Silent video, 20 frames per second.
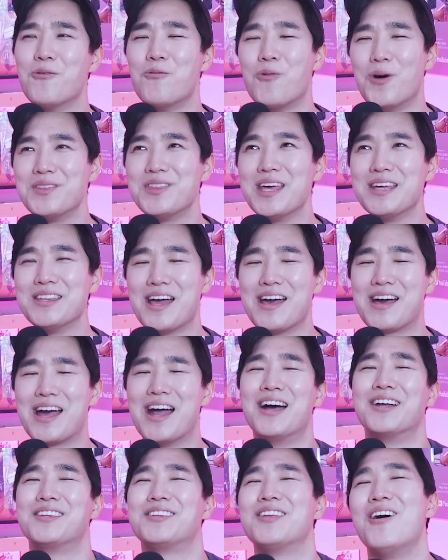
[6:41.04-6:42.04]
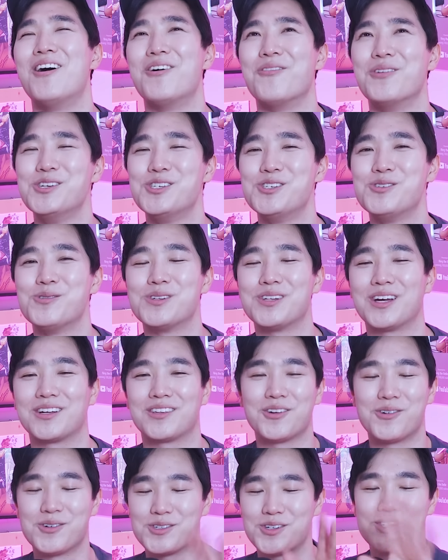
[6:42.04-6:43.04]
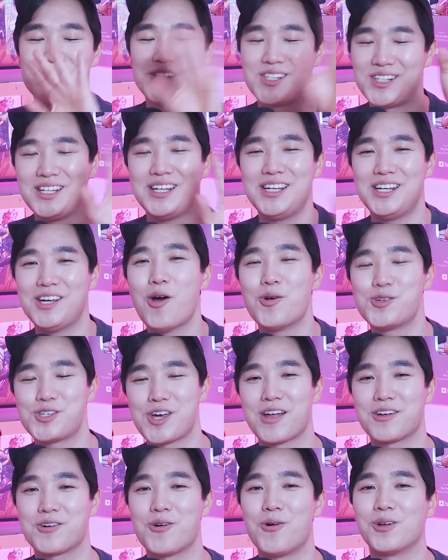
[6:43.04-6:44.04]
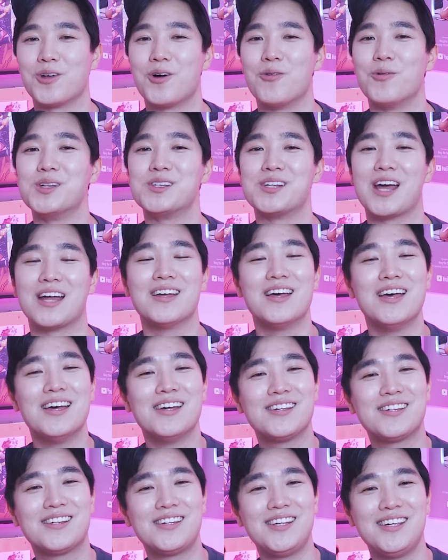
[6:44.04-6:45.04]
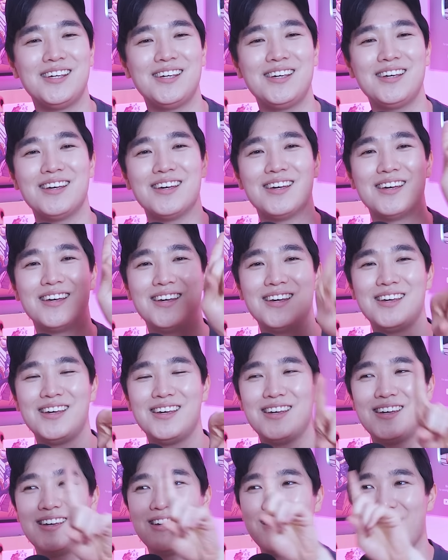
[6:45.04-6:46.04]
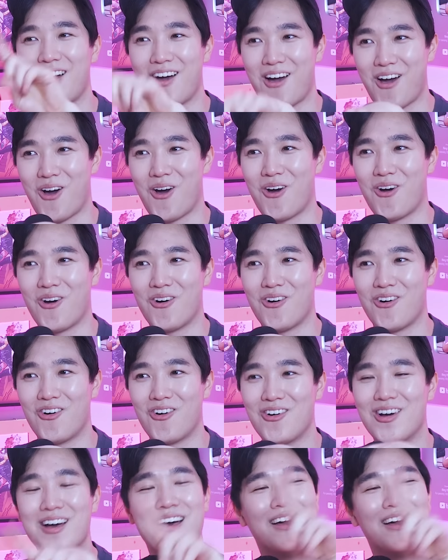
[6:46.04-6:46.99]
The one thing that I thought when she was like, there was a C E O chant going on was that C E O.